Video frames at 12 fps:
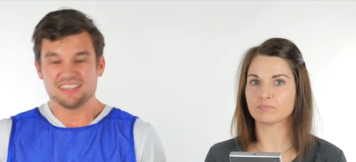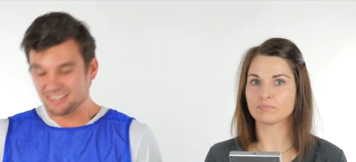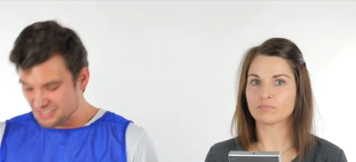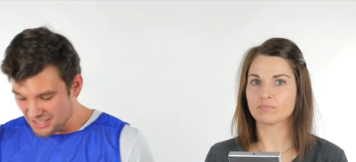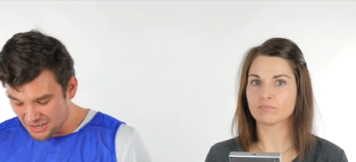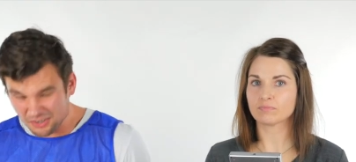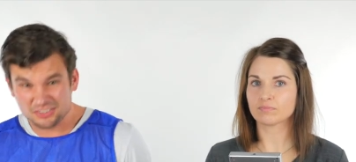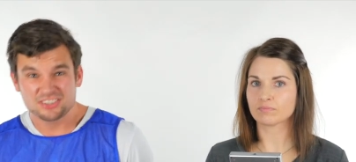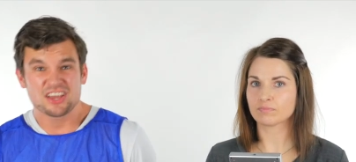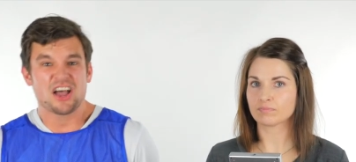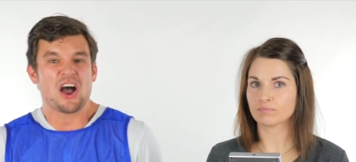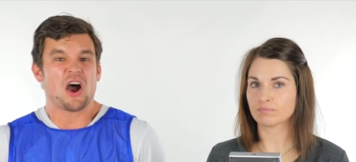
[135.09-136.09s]
Speaker 1: Years?
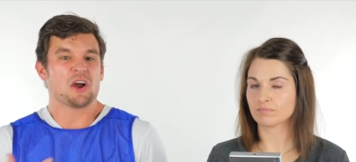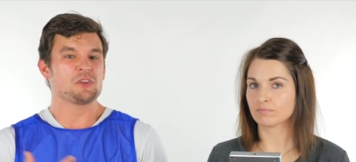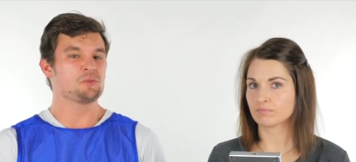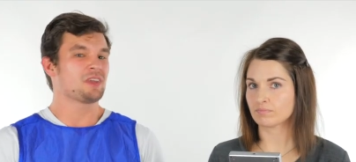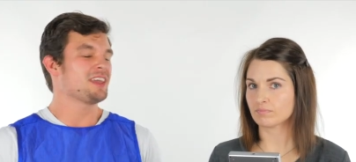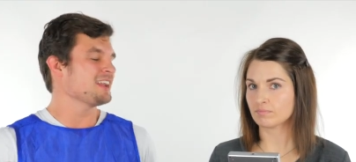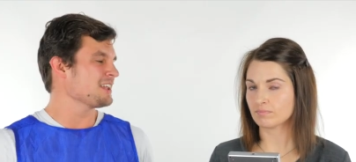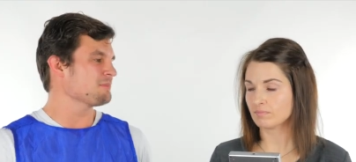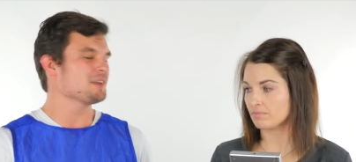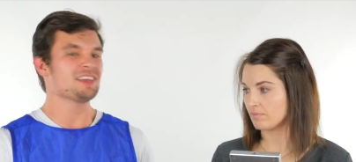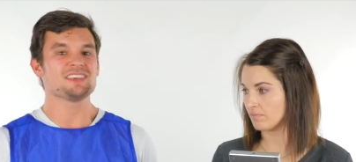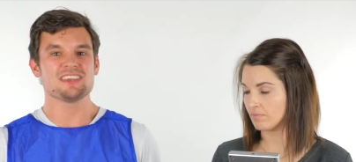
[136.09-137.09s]
Are you kidding
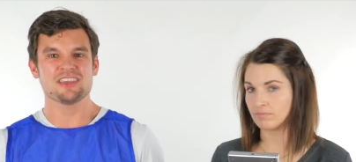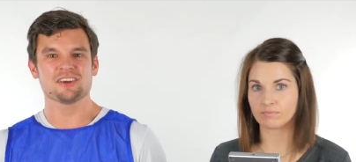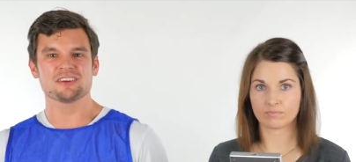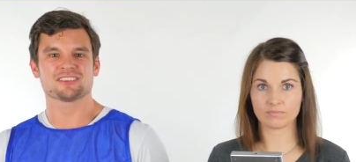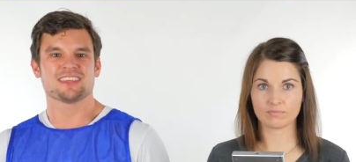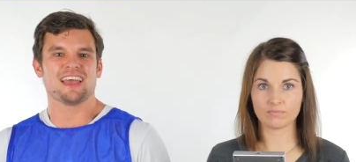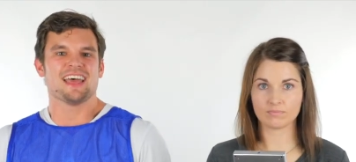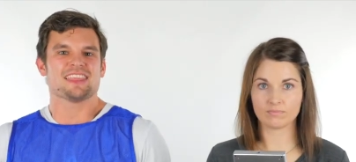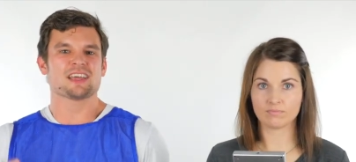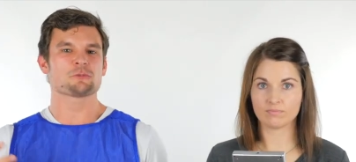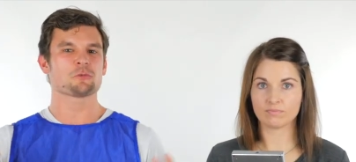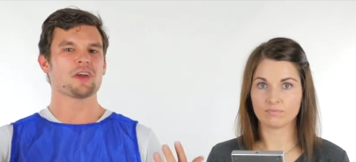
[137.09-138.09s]
me? Years?
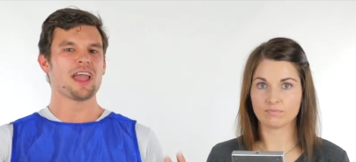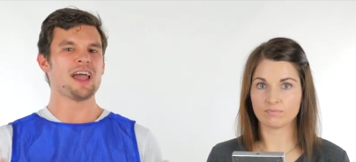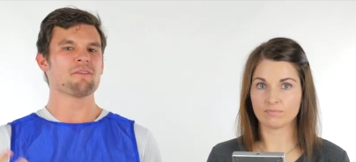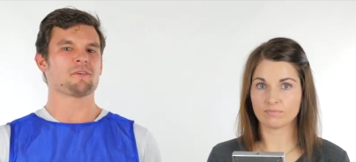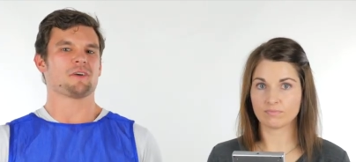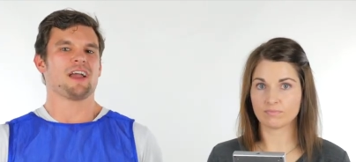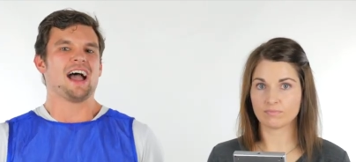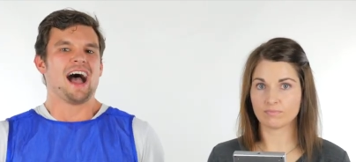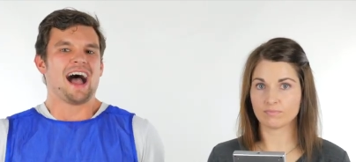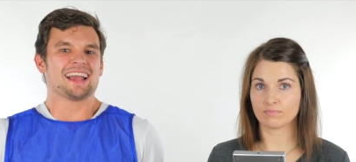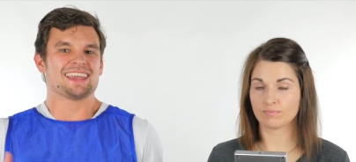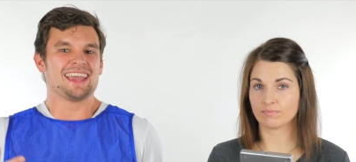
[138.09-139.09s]
That's forever.
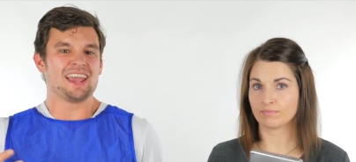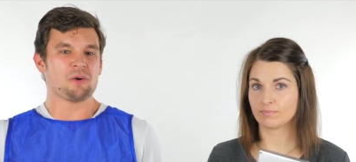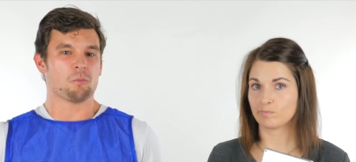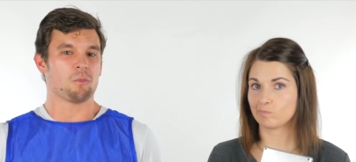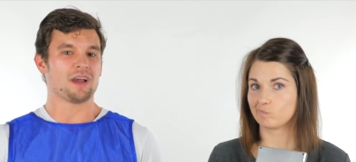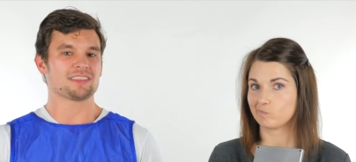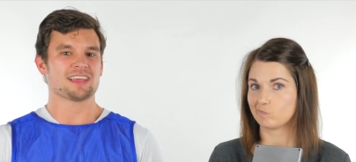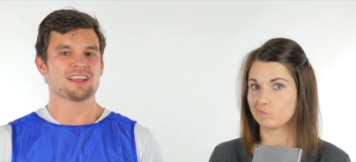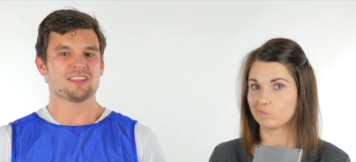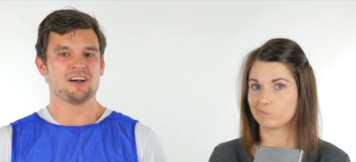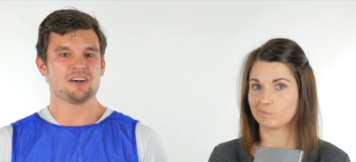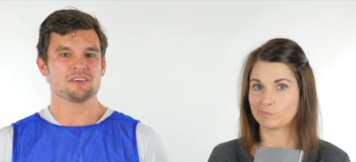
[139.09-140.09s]
I can't wait that
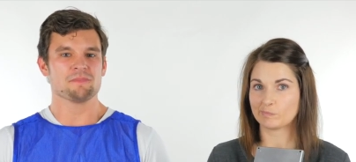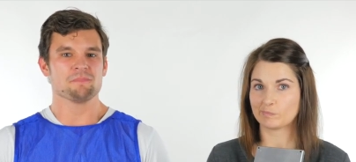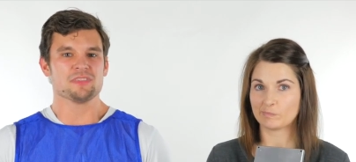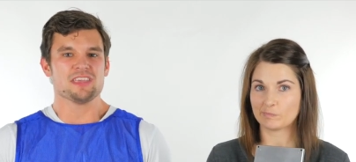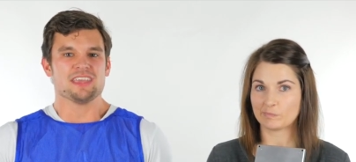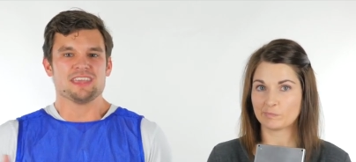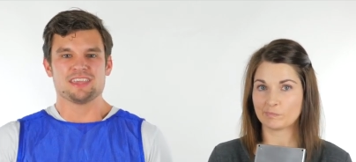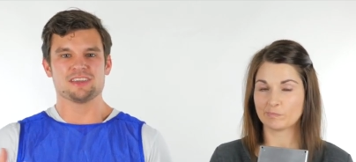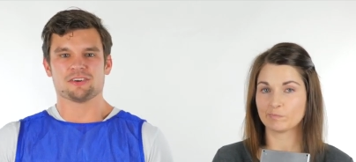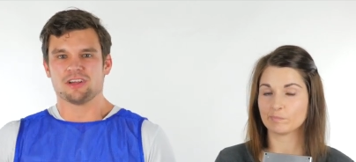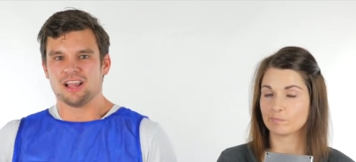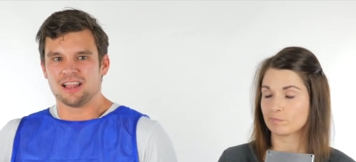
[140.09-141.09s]
long.
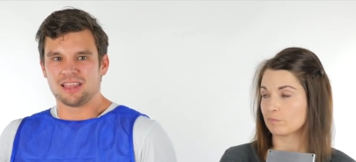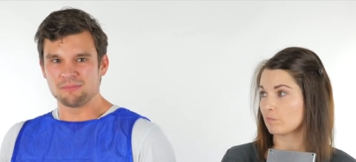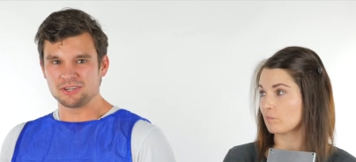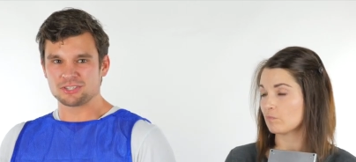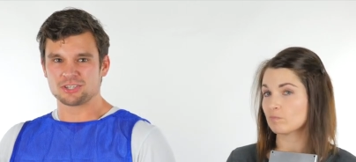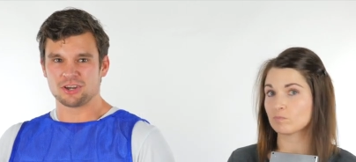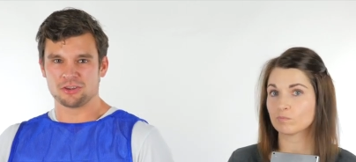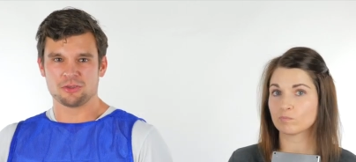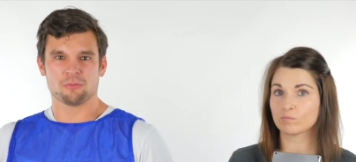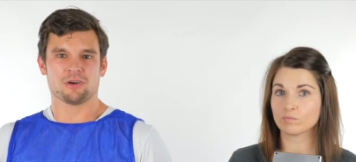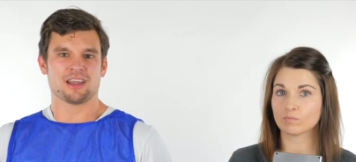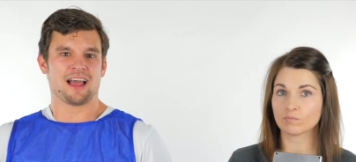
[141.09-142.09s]
Here, let me show
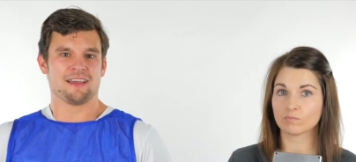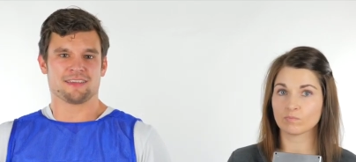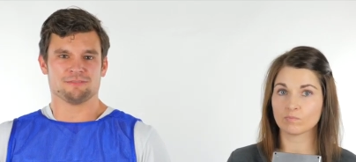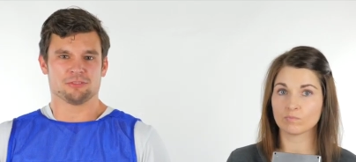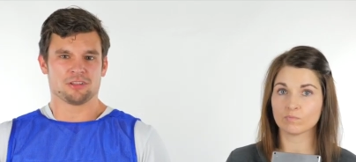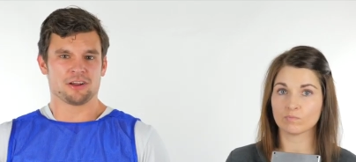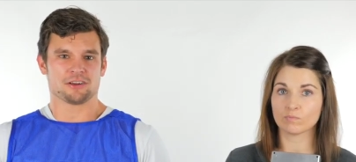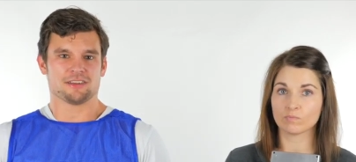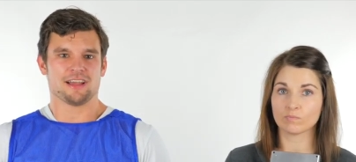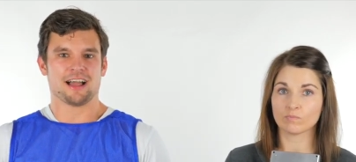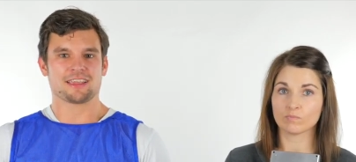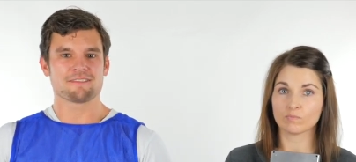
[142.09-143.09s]
you what I
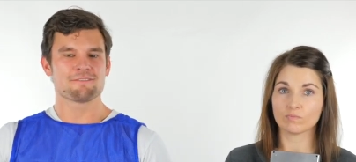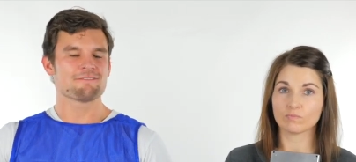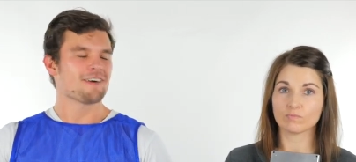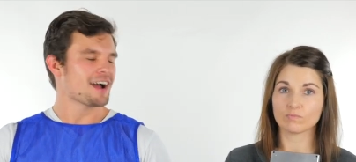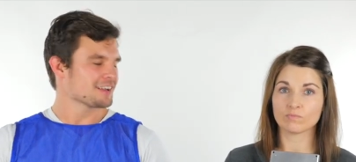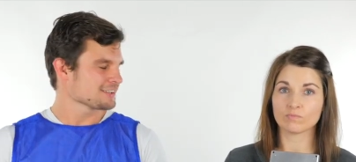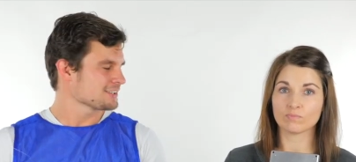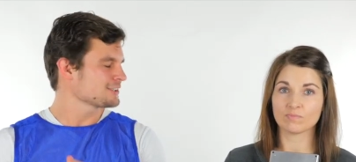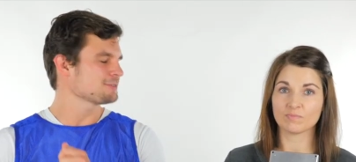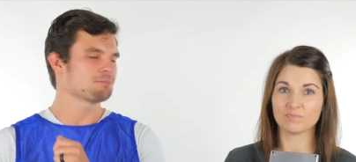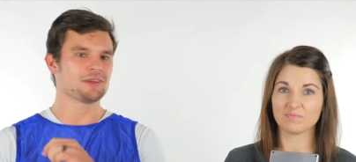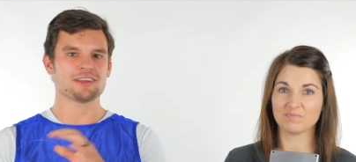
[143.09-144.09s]
learned. I can finally
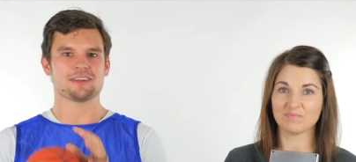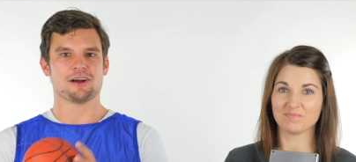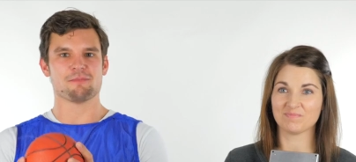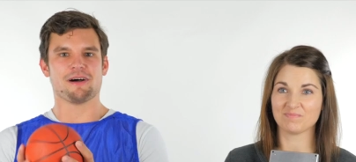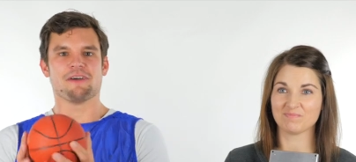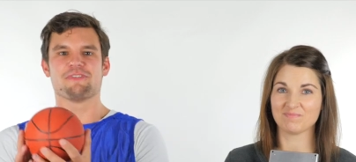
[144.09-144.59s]
spin it on my